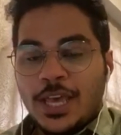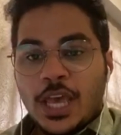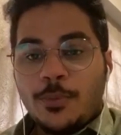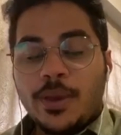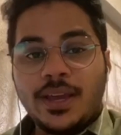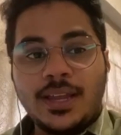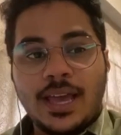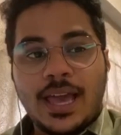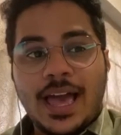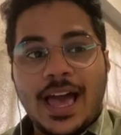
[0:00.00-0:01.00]
we can
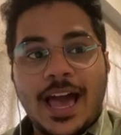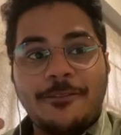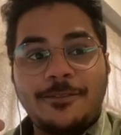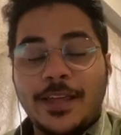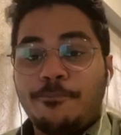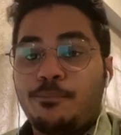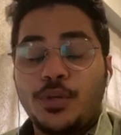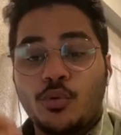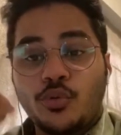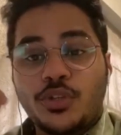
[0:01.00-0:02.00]
have that
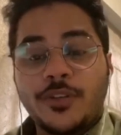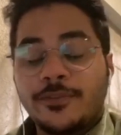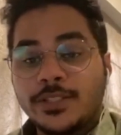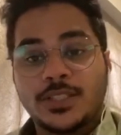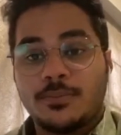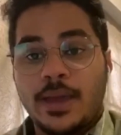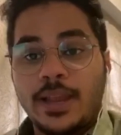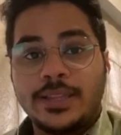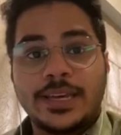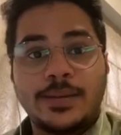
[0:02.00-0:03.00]
beautiful
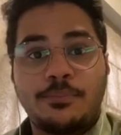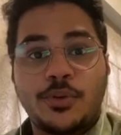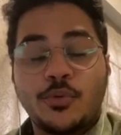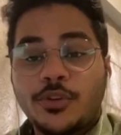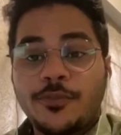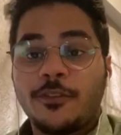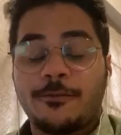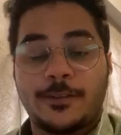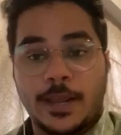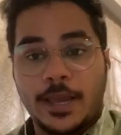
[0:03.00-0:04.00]
smell, that beautiful
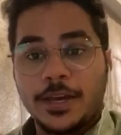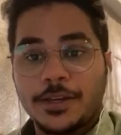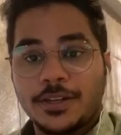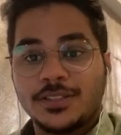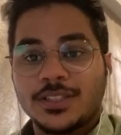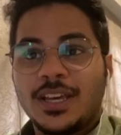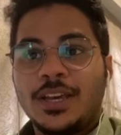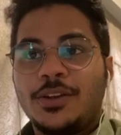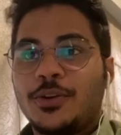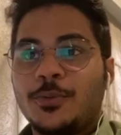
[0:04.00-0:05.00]
fragrance.
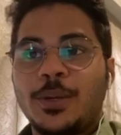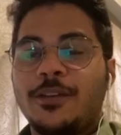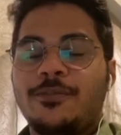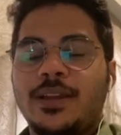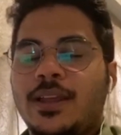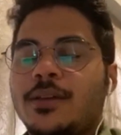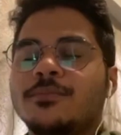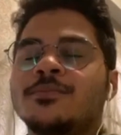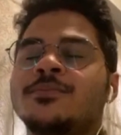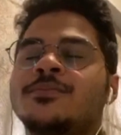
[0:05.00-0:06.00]
We'll feel like,
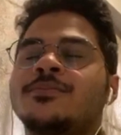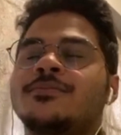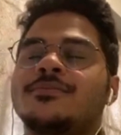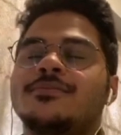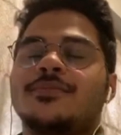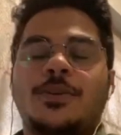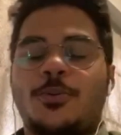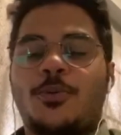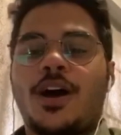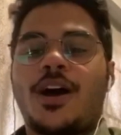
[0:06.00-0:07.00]

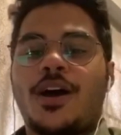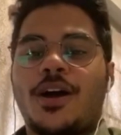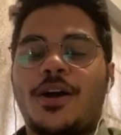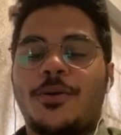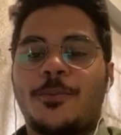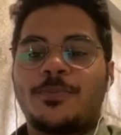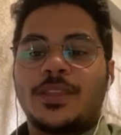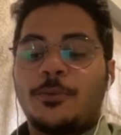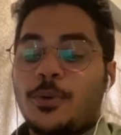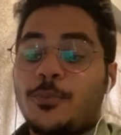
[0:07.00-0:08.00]
wow.
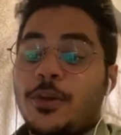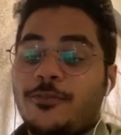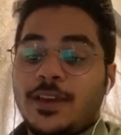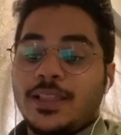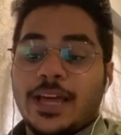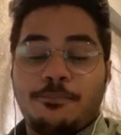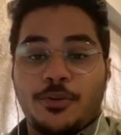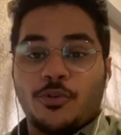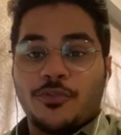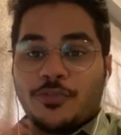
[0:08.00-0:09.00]
We feel that
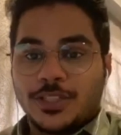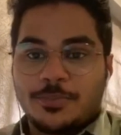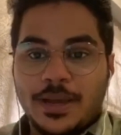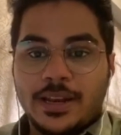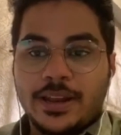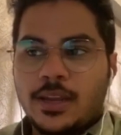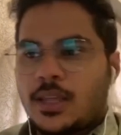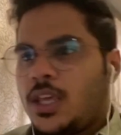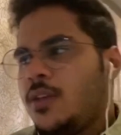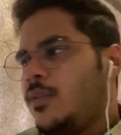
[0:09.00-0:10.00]
beautiful smell, right?
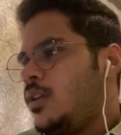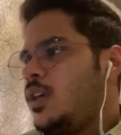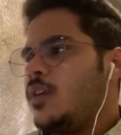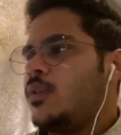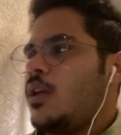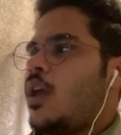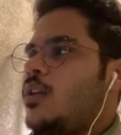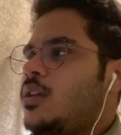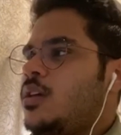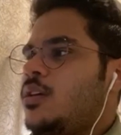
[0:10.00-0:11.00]
Even
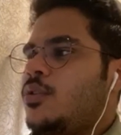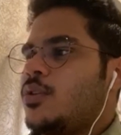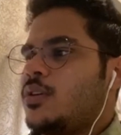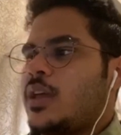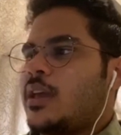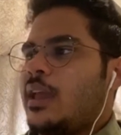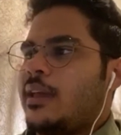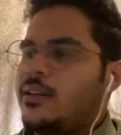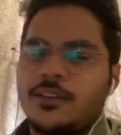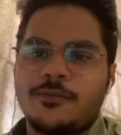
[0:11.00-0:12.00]
you can take
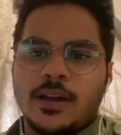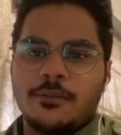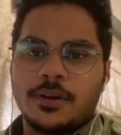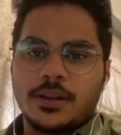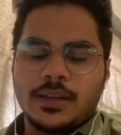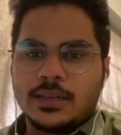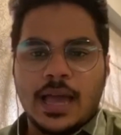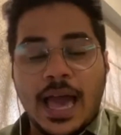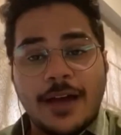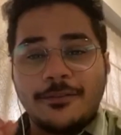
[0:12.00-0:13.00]
any flower, it will
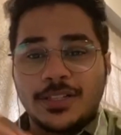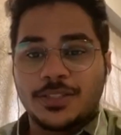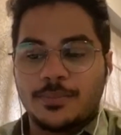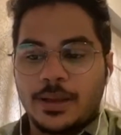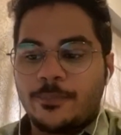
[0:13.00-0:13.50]
have a smell.